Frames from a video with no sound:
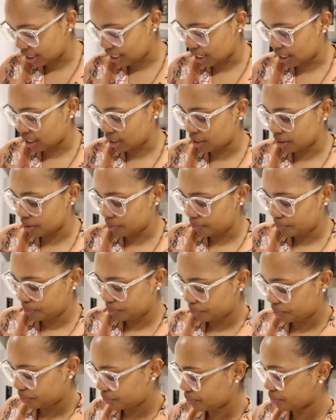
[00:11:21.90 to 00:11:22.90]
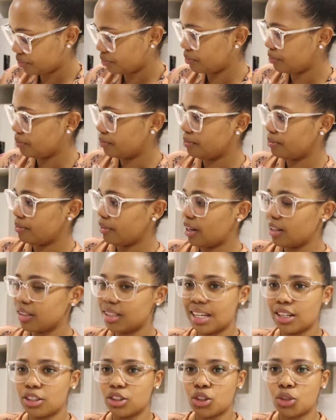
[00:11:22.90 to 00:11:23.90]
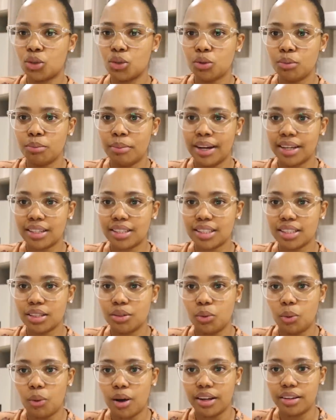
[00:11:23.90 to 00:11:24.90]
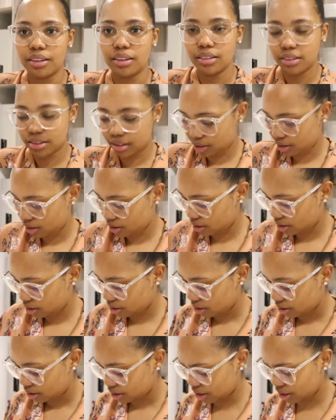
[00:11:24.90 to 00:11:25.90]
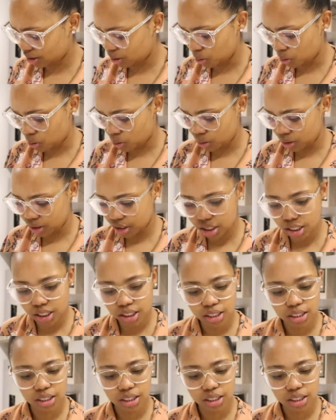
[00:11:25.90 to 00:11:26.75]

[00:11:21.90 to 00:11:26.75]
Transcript: it's like a, it's like two mics in one. So that's awkward.